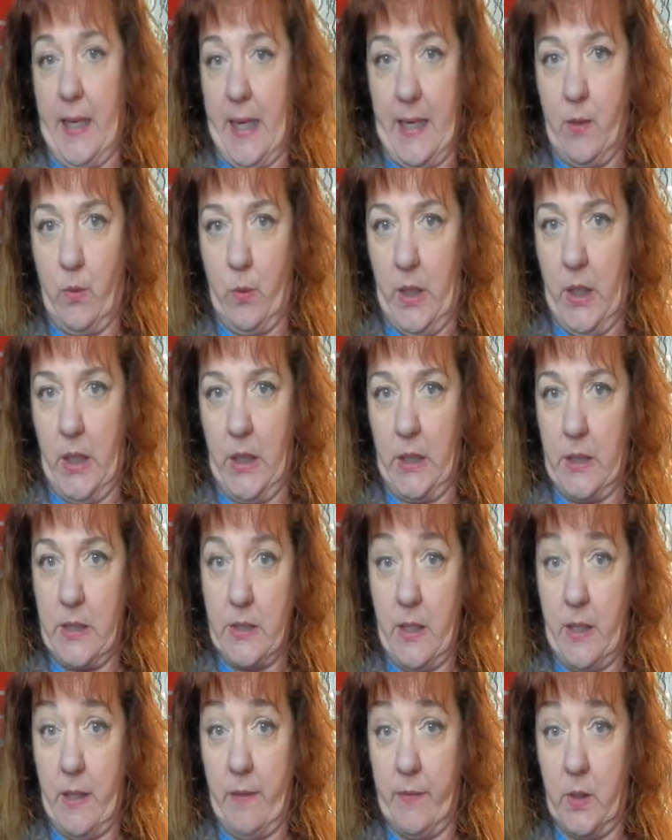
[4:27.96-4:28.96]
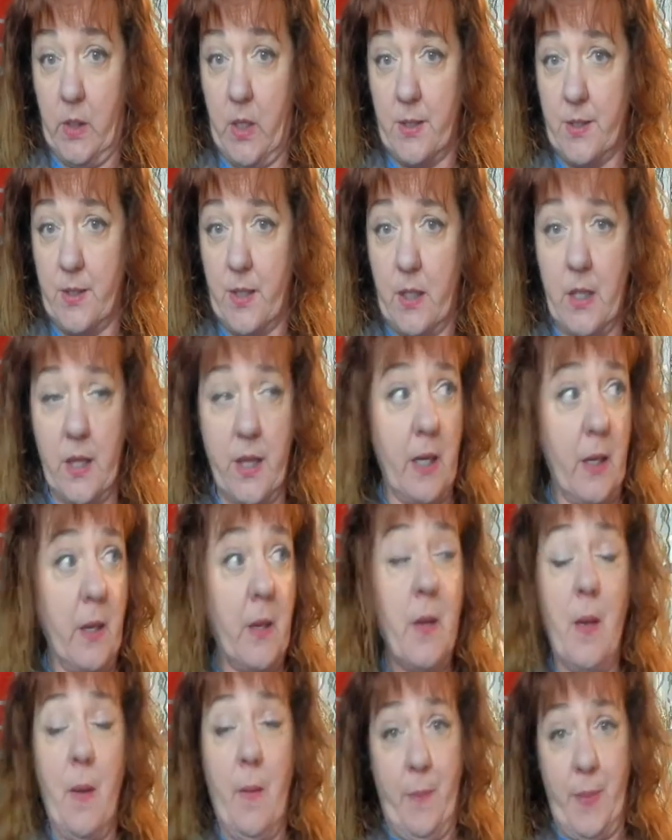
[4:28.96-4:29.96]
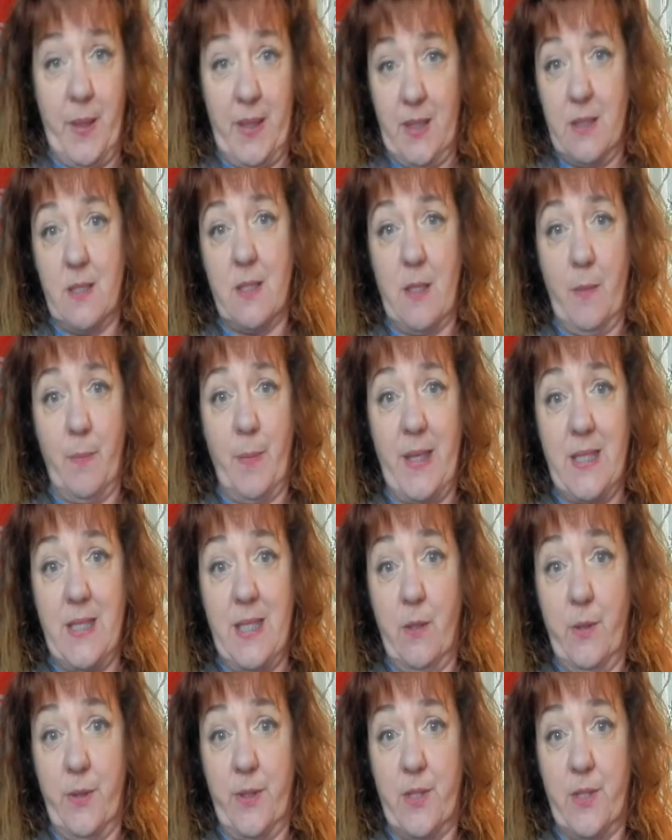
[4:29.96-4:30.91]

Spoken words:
I don't hunt because I haven't lost anything, but this is a big deal